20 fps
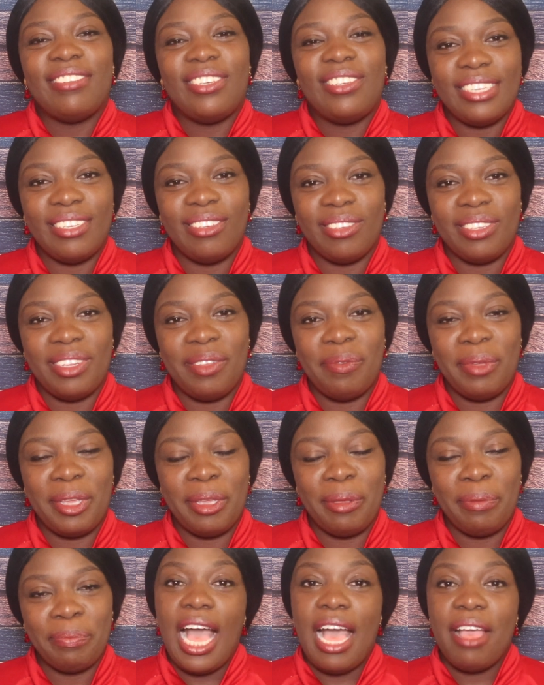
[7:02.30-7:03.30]
for joining me.
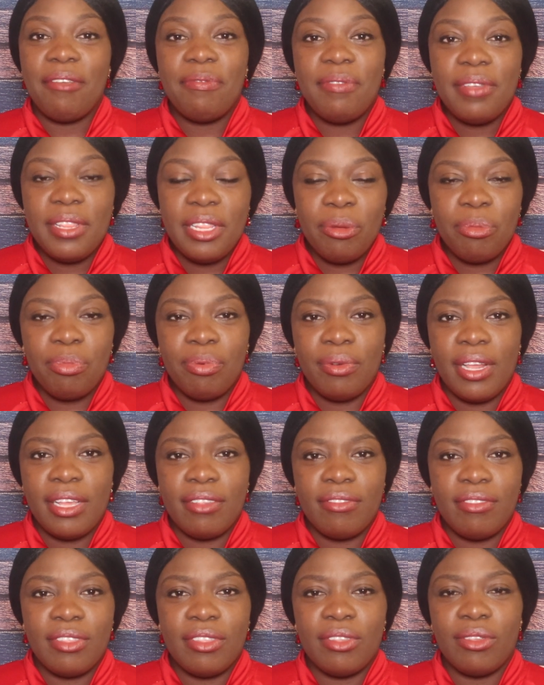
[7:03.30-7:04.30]
I feel
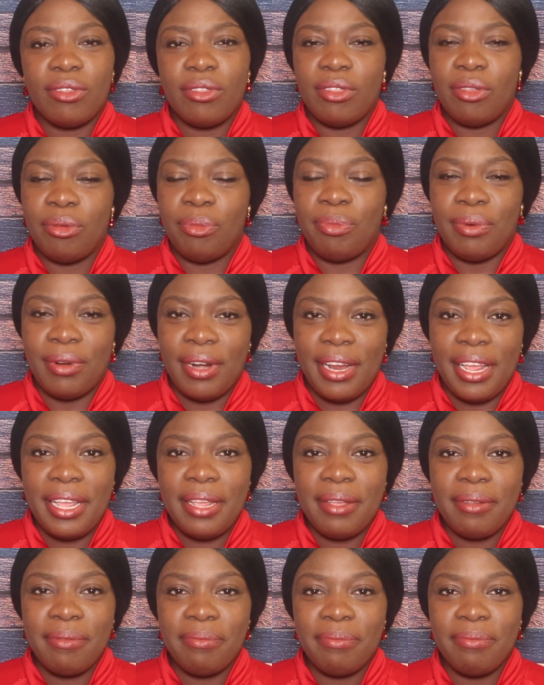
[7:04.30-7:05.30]
impressed to
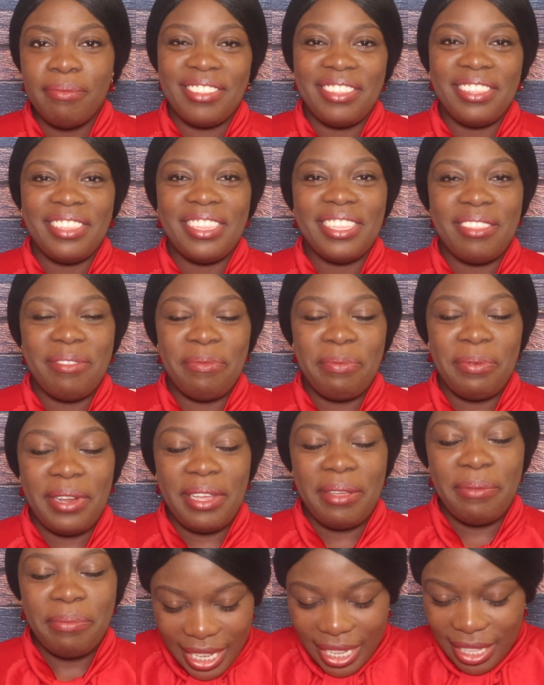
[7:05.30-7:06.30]
pray, so let's pray.